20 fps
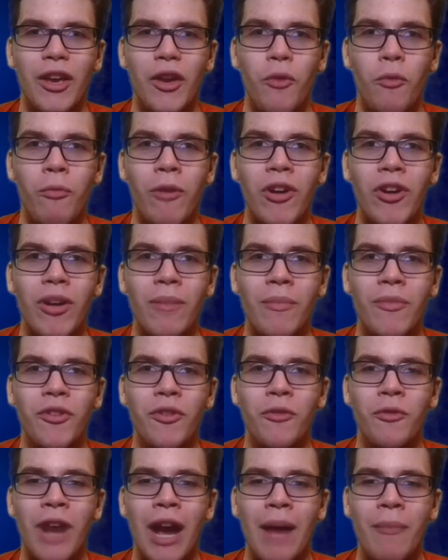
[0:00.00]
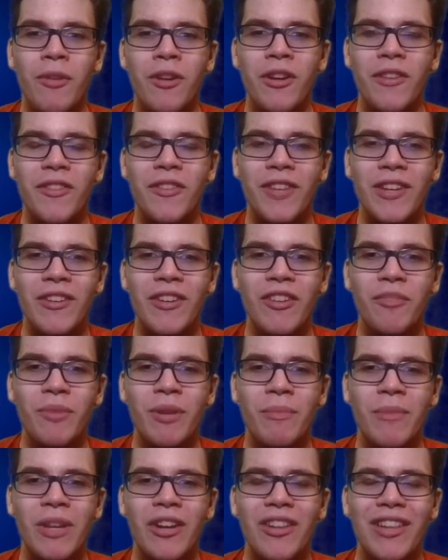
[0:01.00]
Welcome to Raburn Series
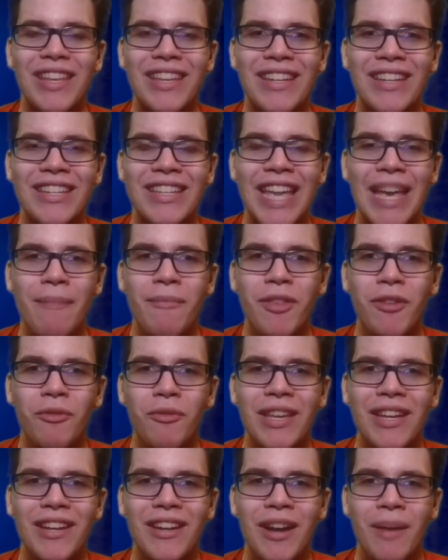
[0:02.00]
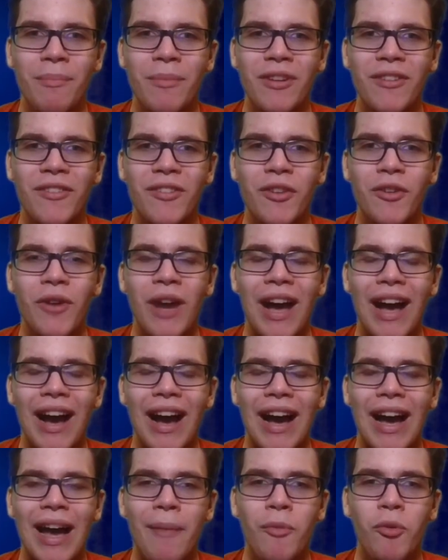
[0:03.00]
Premiere League Game of the Week number 2.
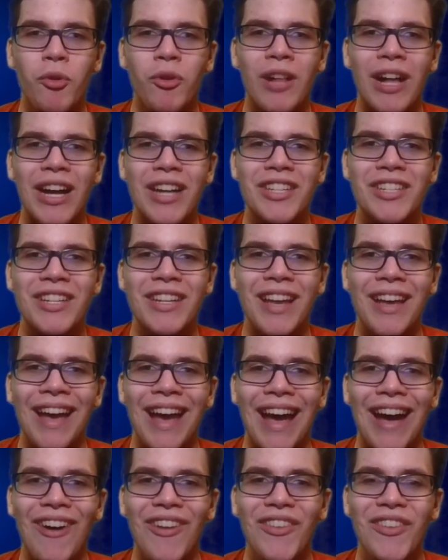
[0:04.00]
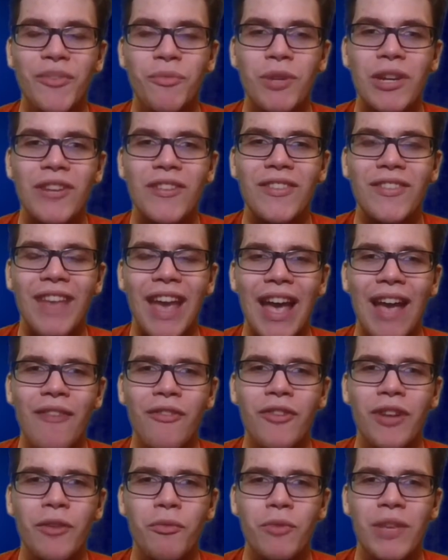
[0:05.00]
I'm Blazinq. How this works is
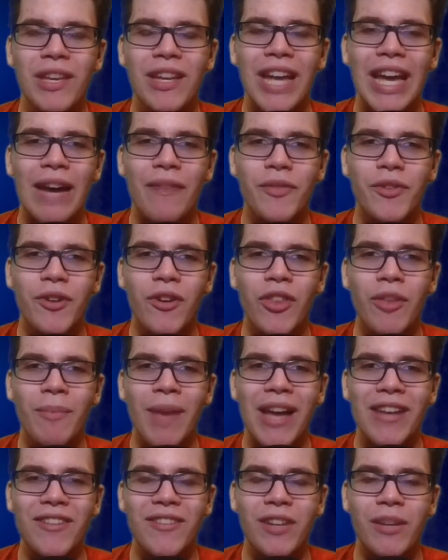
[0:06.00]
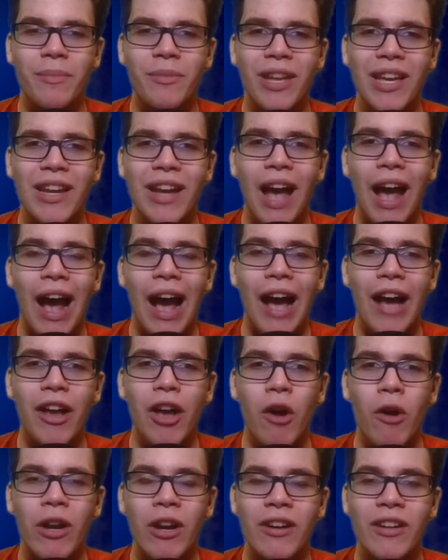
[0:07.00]
every week after all the matches are played, I
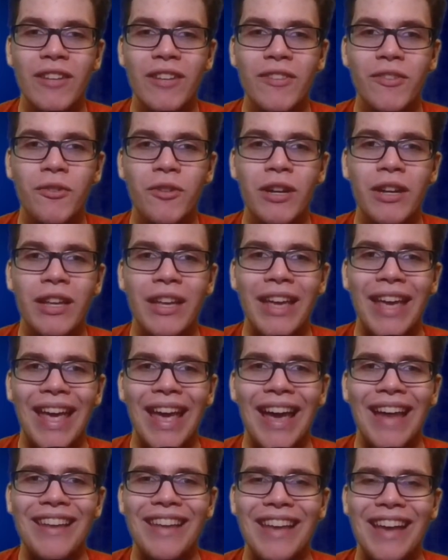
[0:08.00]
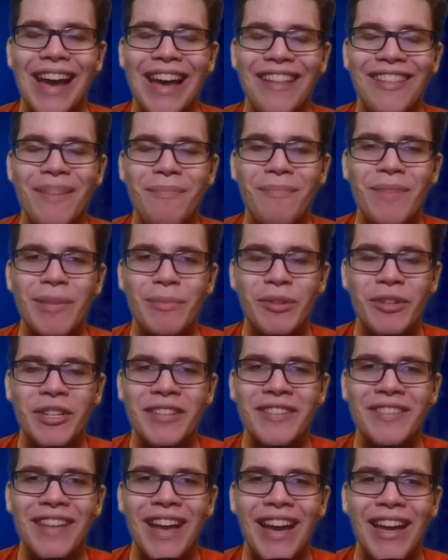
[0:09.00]
go in our Discord and I let people
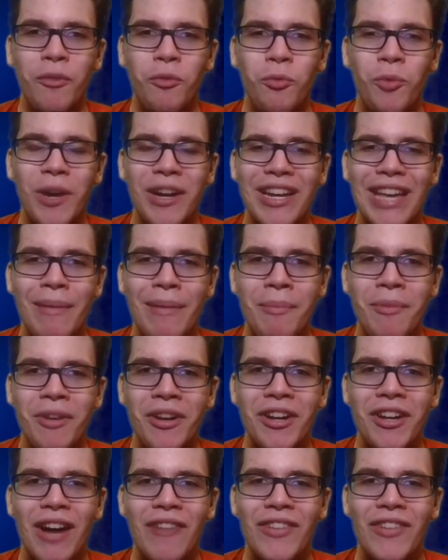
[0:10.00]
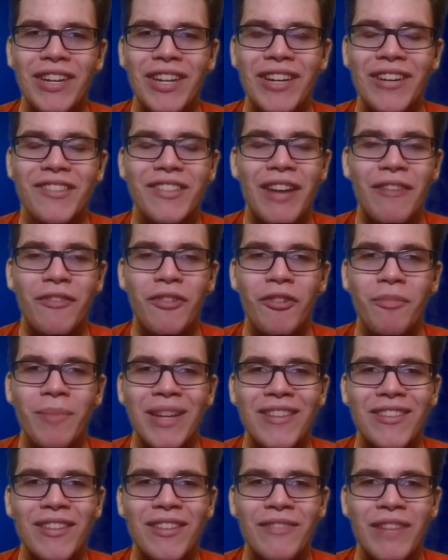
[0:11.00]
decide what game I'm going to cover here so everyone
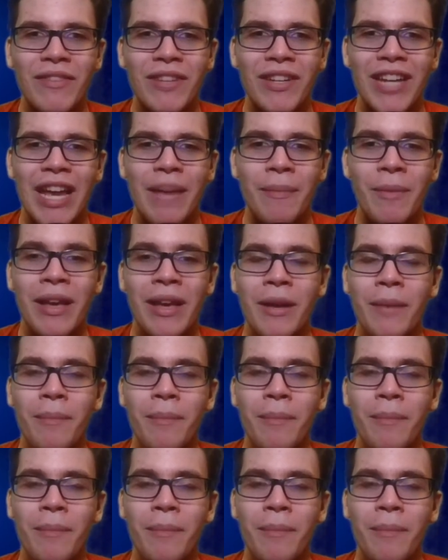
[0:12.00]
picks their favorite game.